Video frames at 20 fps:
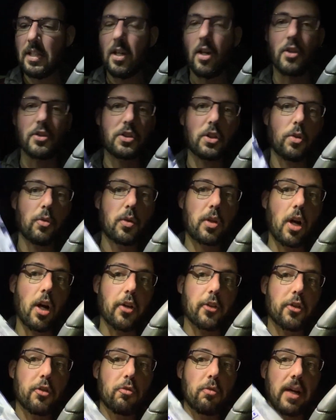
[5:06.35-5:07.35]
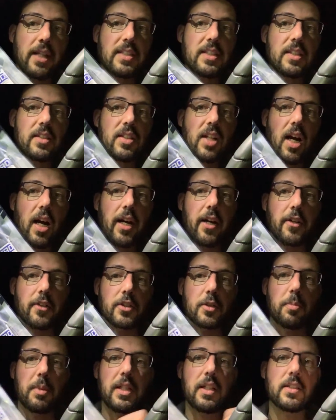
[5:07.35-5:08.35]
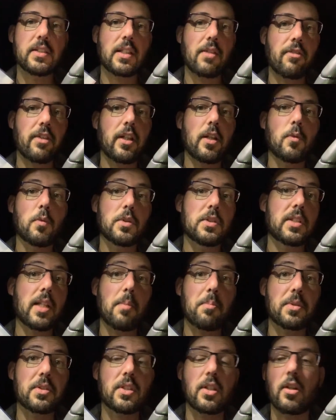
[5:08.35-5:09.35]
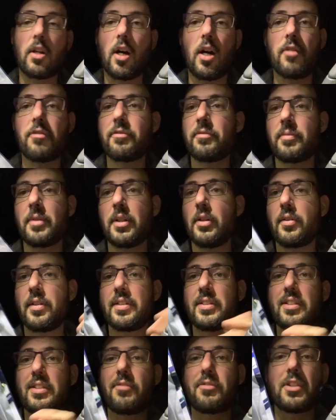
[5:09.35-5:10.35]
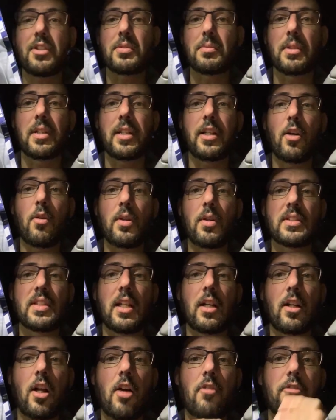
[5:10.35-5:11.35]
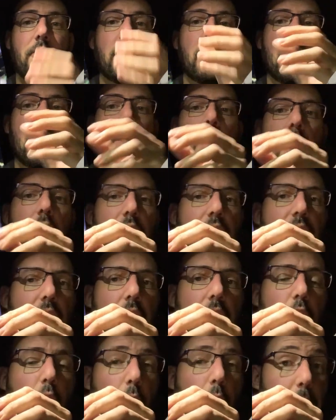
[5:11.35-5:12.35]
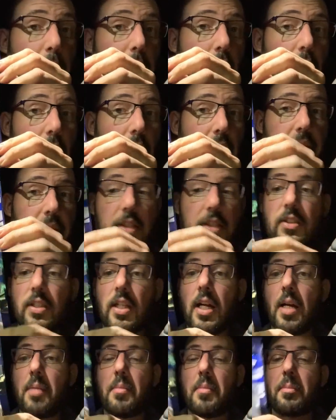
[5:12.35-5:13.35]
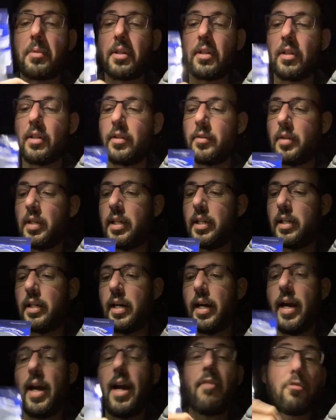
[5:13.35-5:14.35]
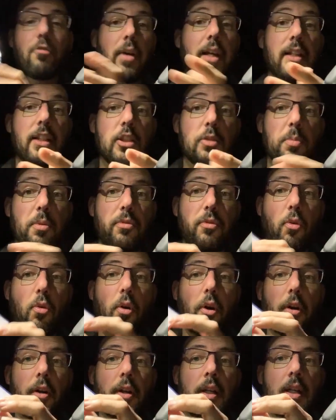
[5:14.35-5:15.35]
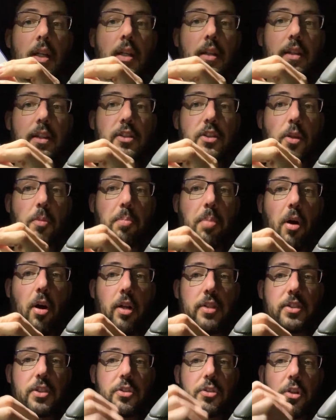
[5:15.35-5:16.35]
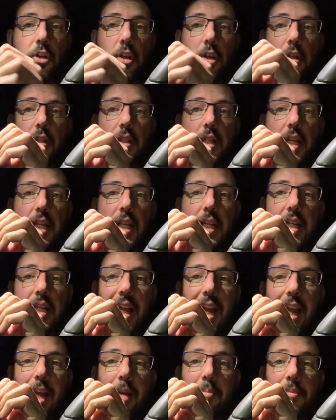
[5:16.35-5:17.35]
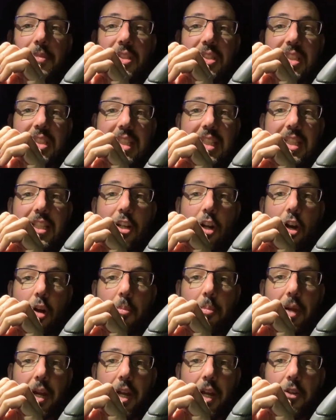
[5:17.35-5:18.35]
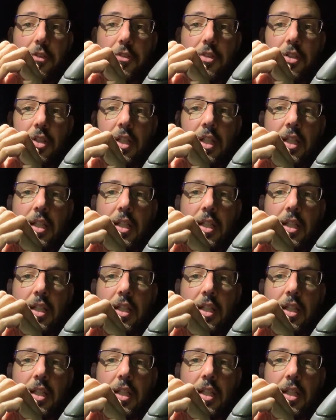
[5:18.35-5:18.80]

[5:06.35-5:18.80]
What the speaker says: Also got new racing tires. Because everything was 10% off, you know, this stuff doesn't really go on sale often. I decided to go with Proline this time. I'm gonna, I have ran these before. These are Positron in MC compound.